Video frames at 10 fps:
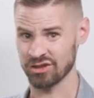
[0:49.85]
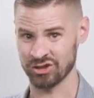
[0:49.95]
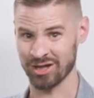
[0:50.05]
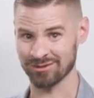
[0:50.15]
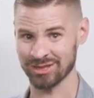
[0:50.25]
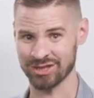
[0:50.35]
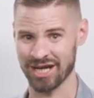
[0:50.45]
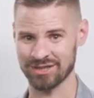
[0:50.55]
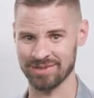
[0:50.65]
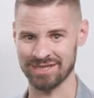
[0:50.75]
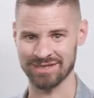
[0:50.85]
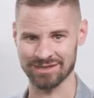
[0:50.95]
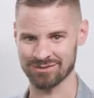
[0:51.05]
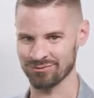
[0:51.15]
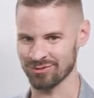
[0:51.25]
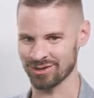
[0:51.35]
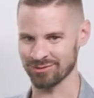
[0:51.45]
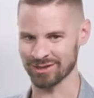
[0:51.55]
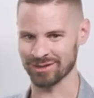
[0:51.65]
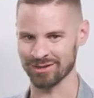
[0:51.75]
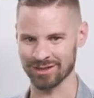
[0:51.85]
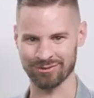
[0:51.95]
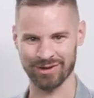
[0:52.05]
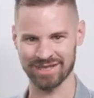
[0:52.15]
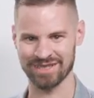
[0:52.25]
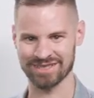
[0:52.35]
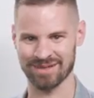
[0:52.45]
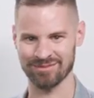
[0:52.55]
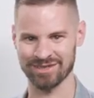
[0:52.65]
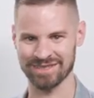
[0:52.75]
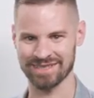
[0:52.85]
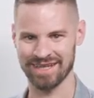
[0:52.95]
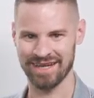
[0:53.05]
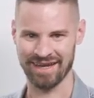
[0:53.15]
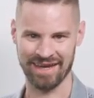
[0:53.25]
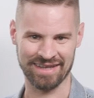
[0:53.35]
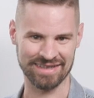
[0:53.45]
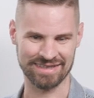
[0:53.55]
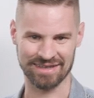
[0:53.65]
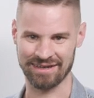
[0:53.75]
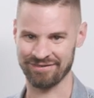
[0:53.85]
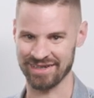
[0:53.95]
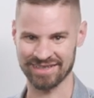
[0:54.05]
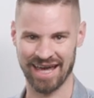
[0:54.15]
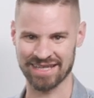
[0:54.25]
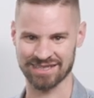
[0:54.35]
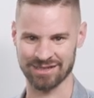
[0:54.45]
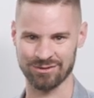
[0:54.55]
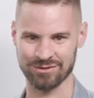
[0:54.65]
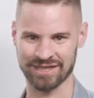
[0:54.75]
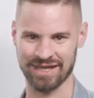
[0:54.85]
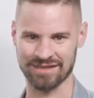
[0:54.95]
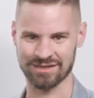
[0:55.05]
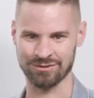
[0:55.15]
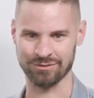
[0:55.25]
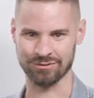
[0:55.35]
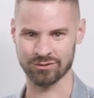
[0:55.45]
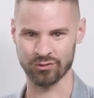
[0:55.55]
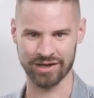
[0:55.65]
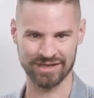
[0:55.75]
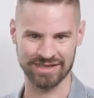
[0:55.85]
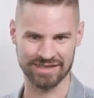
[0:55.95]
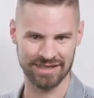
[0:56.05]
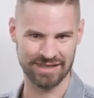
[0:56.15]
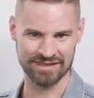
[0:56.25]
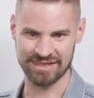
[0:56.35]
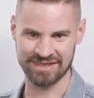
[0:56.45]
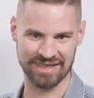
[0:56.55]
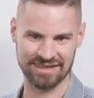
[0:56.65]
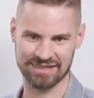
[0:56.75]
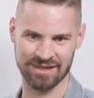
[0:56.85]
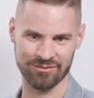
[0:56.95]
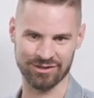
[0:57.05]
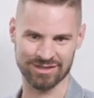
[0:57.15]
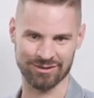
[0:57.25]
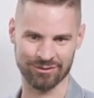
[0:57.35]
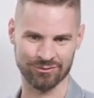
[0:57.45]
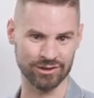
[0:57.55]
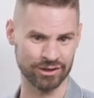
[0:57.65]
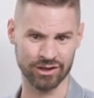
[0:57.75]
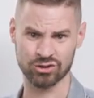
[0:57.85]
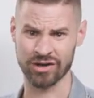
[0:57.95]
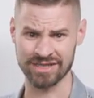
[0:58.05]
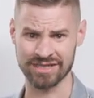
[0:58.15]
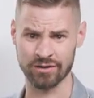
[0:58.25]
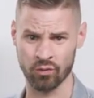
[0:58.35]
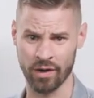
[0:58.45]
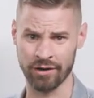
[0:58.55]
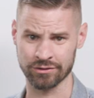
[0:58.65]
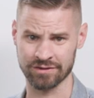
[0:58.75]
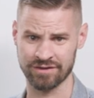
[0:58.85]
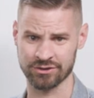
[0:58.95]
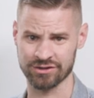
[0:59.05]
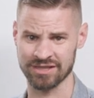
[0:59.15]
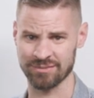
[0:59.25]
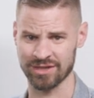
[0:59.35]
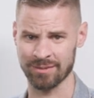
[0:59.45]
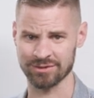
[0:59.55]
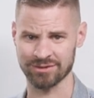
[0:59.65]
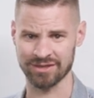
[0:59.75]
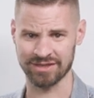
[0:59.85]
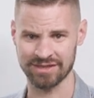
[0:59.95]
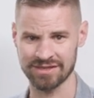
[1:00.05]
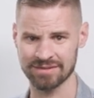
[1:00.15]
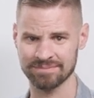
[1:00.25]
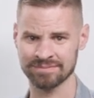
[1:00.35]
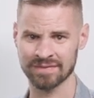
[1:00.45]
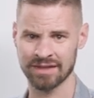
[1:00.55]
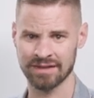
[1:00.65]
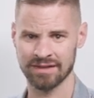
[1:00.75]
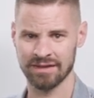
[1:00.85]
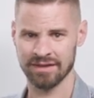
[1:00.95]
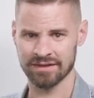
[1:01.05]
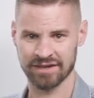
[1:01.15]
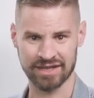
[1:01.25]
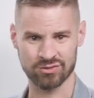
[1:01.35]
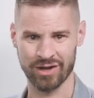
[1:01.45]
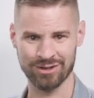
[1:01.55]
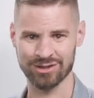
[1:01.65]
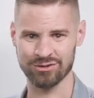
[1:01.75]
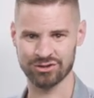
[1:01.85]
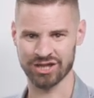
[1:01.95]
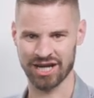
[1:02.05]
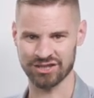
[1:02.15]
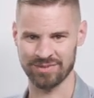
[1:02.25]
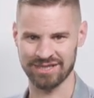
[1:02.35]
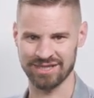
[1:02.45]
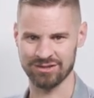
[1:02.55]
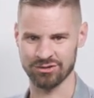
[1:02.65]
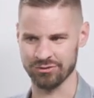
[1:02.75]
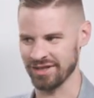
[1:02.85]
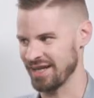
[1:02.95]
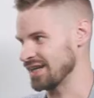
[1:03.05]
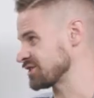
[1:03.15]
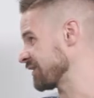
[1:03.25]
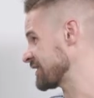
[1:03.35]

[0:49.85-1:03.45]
Generally, ChatGPT is really, really good at creating these summaries, and it's a fantastic use case to create these succinct summaries that are really going to translate well to featured snippet opportunities. The next way you can use ChatGPT to enhance your